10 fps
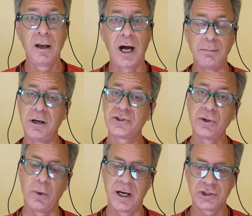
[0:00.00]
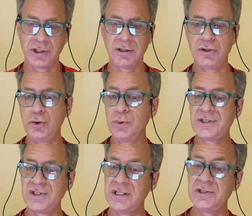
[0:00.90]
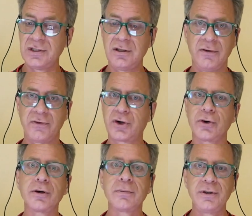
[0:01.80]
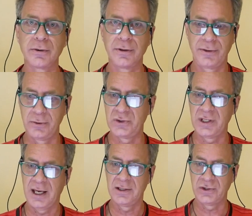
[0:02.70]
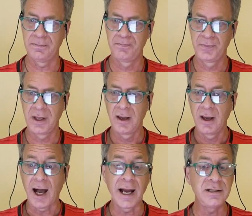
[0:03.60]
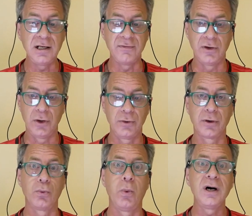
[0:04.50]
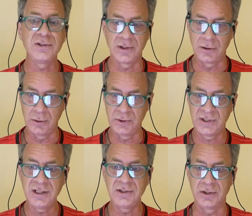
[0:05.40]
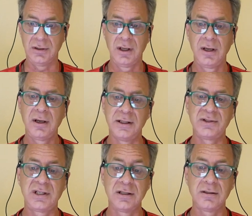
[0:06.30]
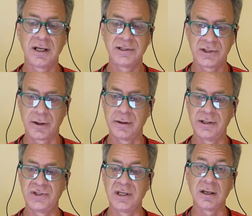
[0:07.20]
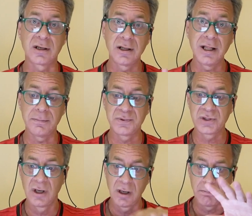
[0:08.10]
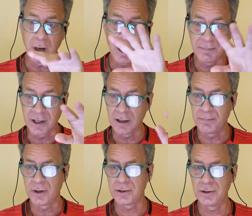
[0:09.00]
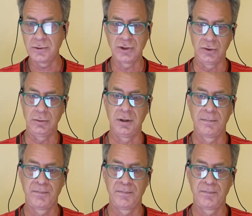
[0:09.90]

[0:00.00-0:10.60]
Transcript: I'm also watching the newest season of Curb Your Enthusiasm. I didn't even know there was a new season until I started seeing clips popping up on YouTube.